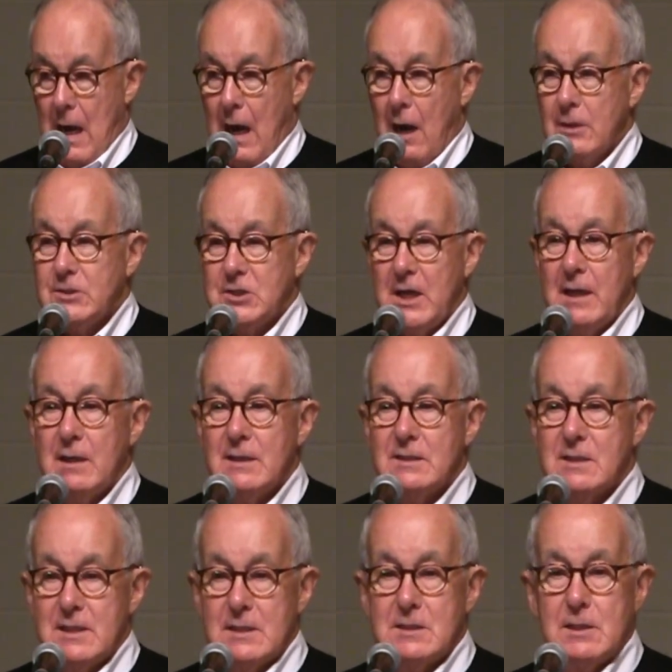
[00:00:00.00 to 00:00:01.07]
Our challenge
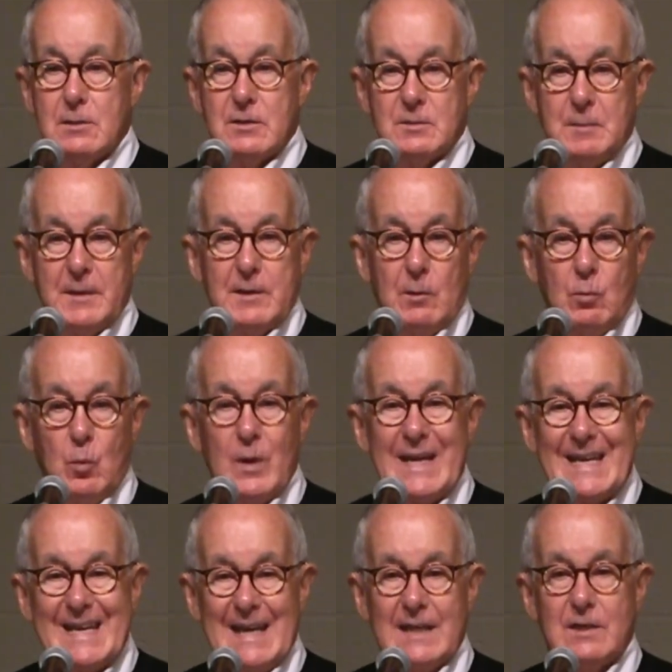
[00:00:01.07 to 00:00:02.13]
this year has been our
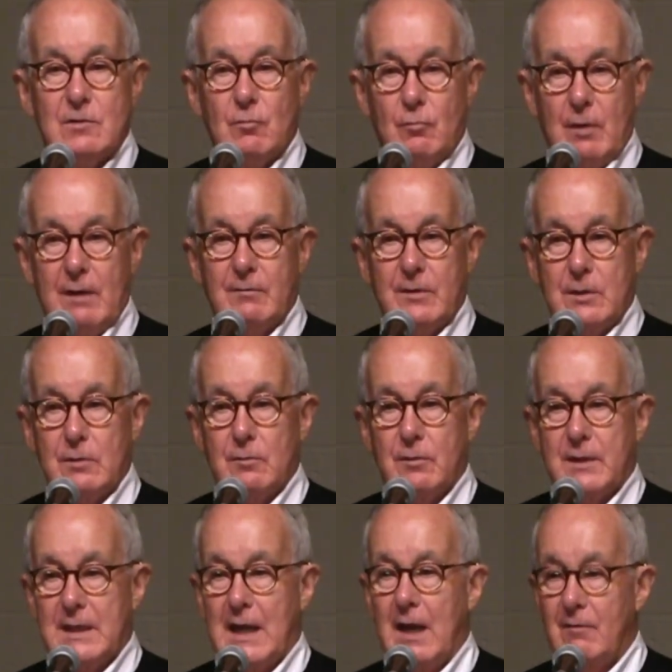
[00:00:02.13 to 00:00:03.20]
weekend revenue,
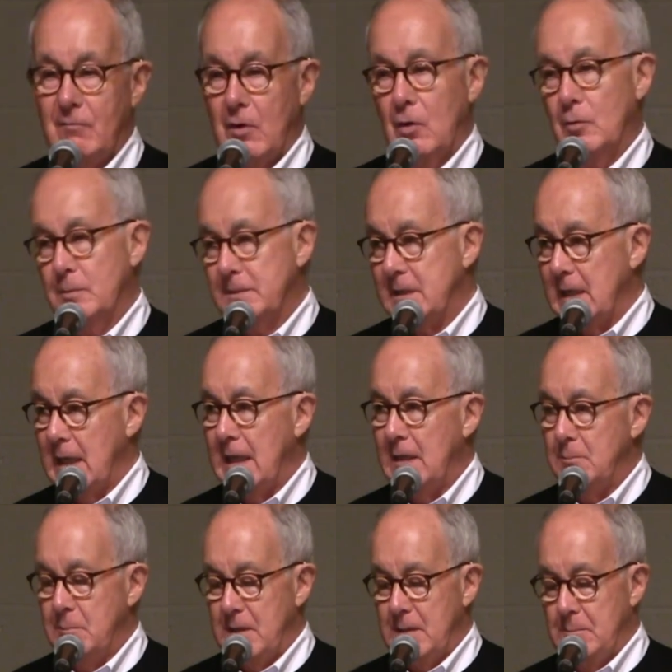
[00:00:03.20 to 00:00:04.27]
the envelopes, the
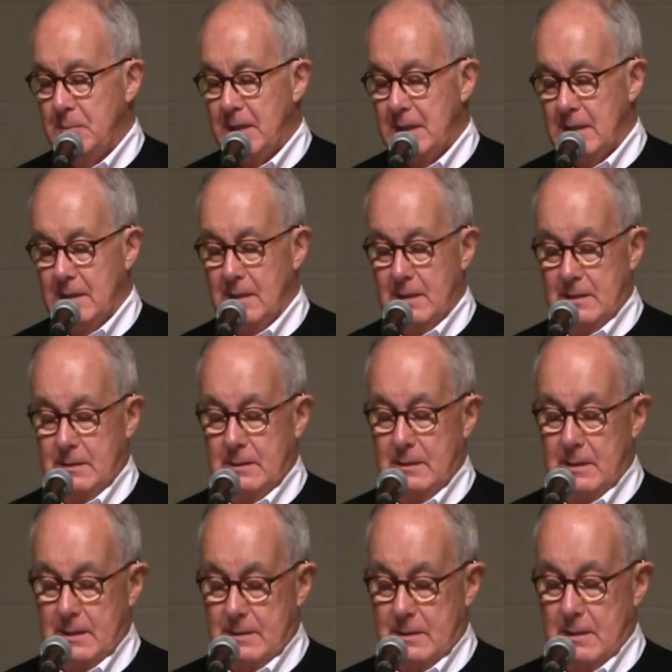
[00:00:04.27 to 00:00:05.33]
APP
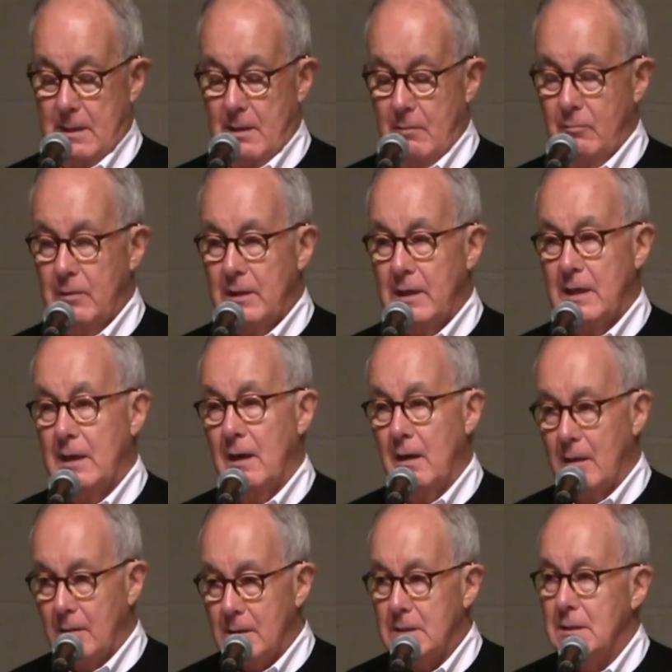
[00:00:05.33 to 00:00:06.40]
that are really
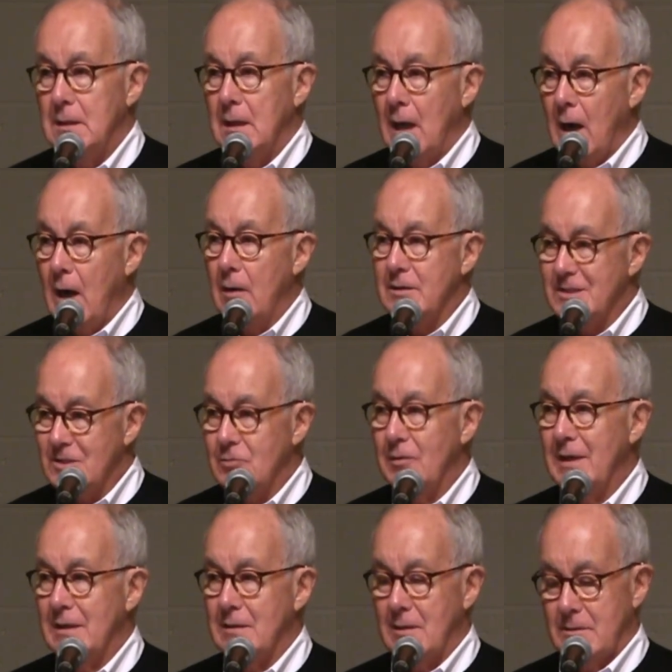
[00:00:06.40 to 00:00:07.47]
our
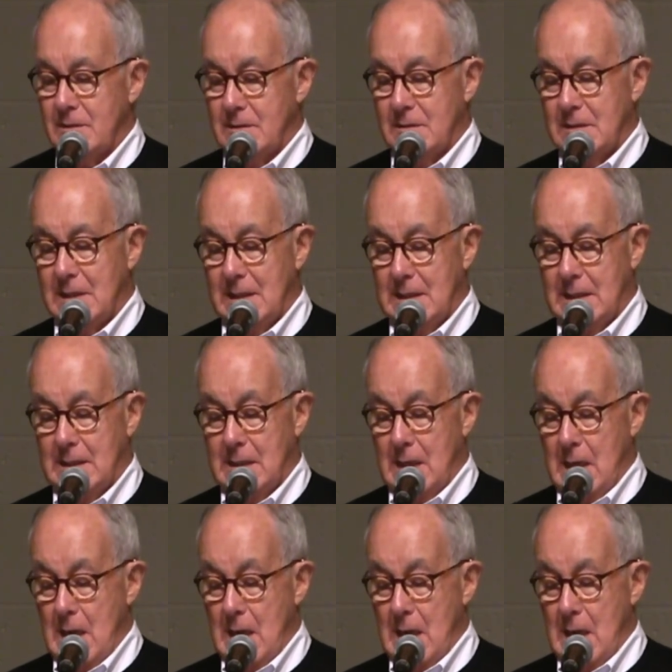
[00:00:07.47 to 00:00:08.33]
strength, our sustaining.